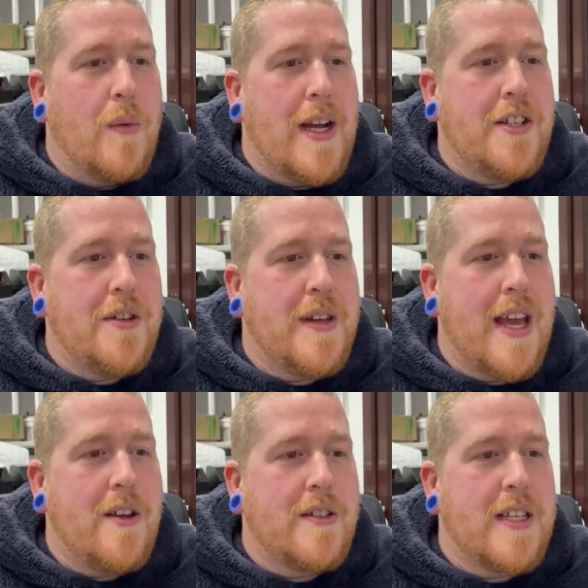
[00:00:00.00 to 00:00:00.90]
where do you
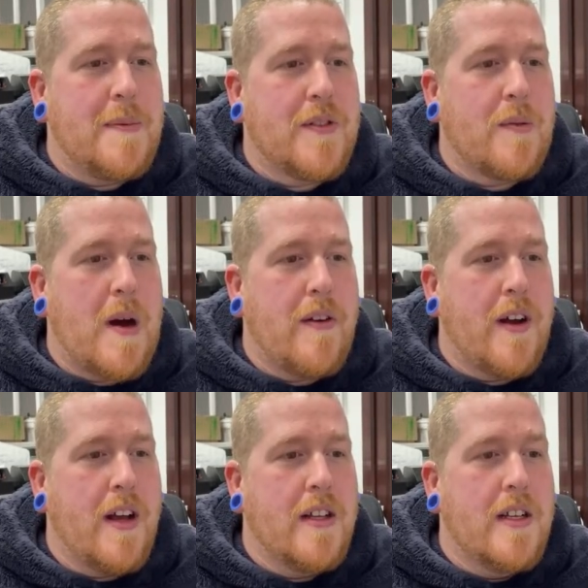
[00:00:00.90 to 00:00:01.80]
get your zippers from,
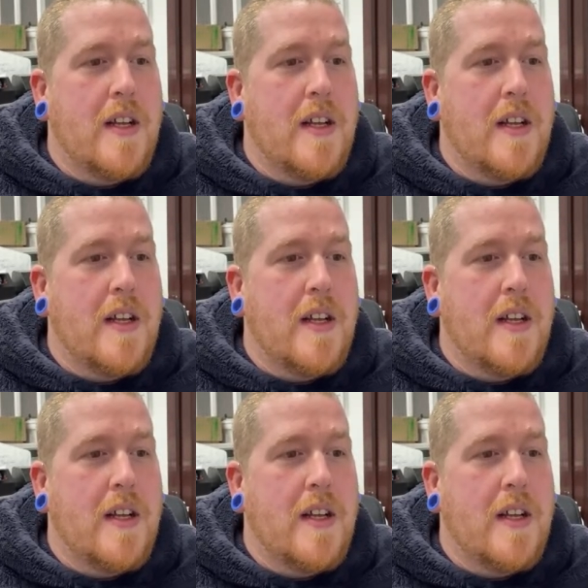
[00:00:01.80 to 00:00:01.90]
Ira?